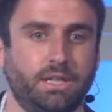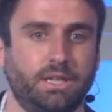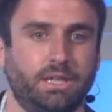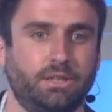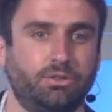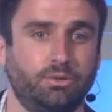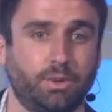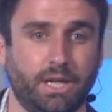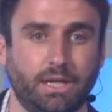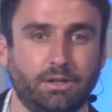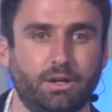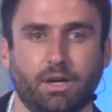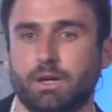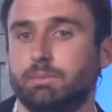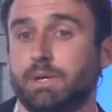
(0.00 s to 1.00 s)
into
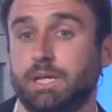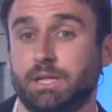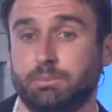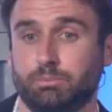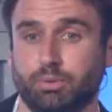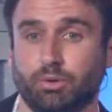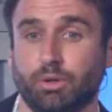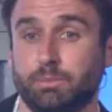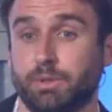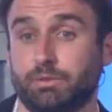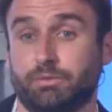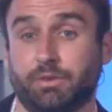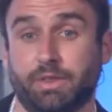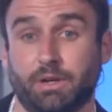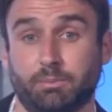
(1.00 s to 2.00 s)
income and employment
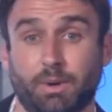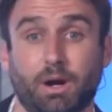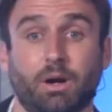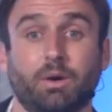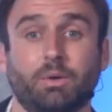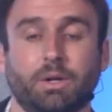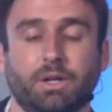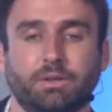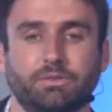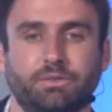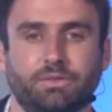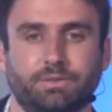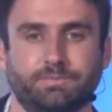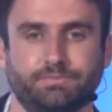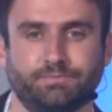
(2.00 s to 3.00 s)
for their borrowers